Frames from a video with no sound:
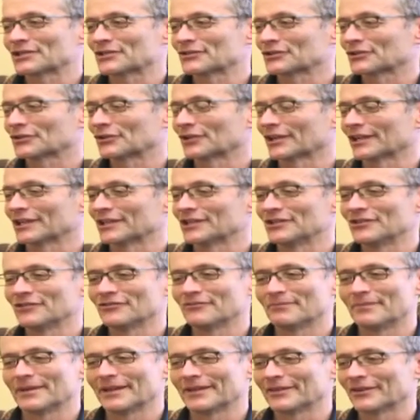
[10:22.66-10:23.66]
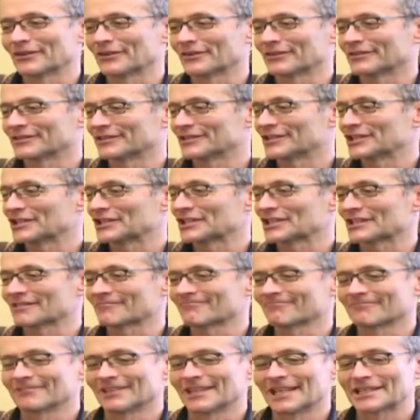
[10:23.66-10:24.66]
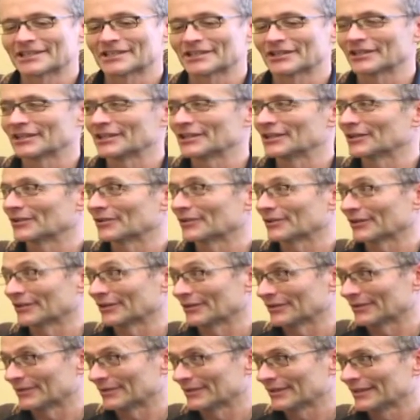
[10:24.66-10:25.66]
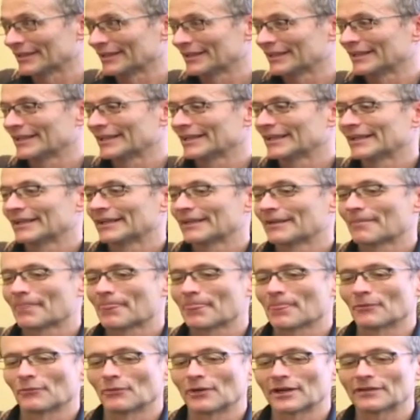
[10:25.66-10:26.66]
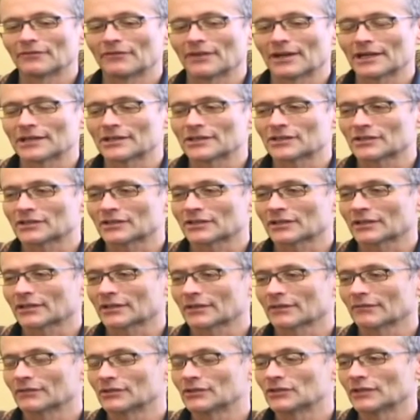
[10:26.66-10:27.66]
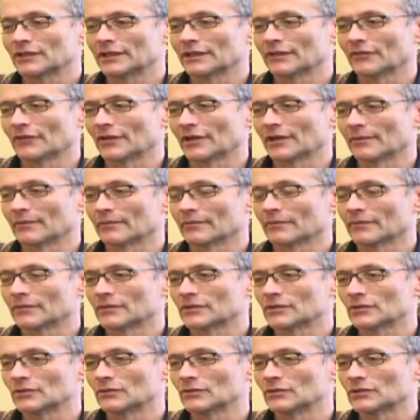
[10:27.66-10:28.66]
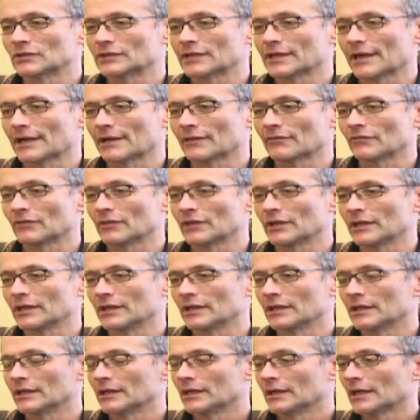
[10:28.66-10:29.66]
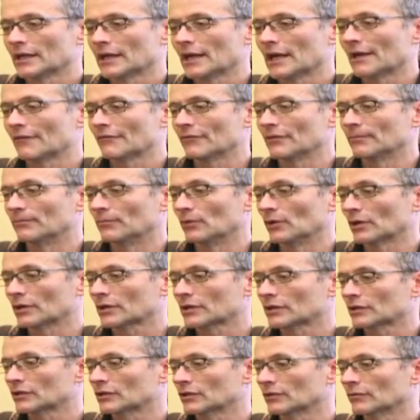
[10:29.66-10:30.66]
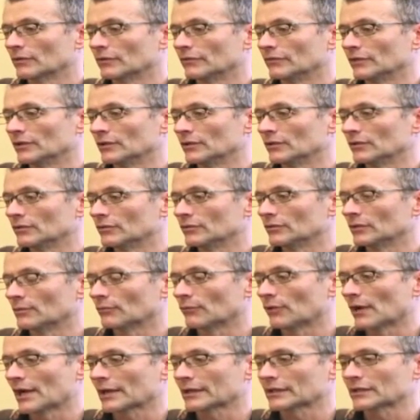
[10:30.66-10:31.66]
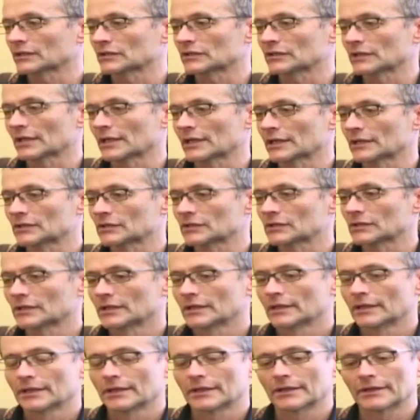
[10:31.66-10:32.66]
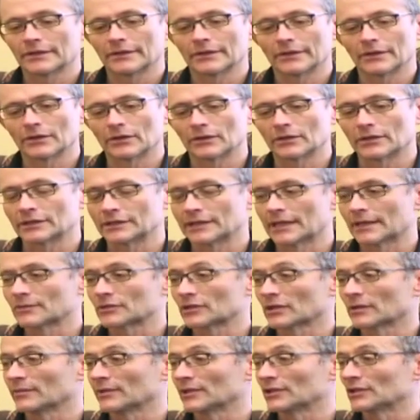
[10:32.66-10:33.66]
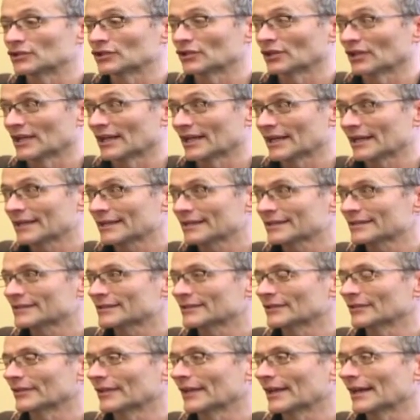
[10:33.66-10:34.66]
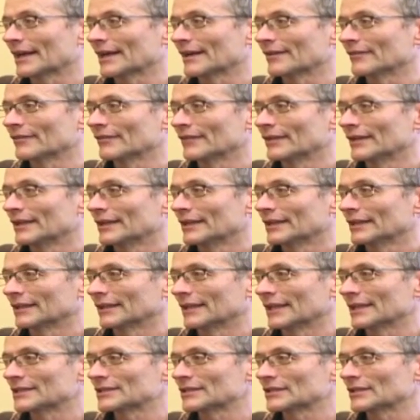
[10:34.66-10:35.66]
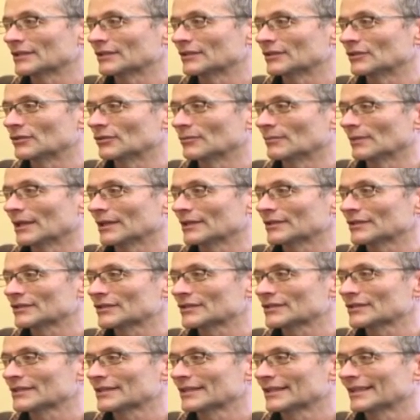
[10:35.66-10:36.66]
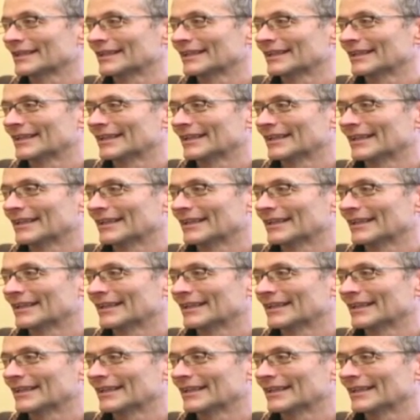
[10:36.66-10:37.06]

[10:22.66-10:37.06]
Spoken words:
The pressure's cooking. You've been there just less than a year ago. What advice would you give them? Students have the book to review, to practice tests. Their exam's going to be in July, so they have less than 2 months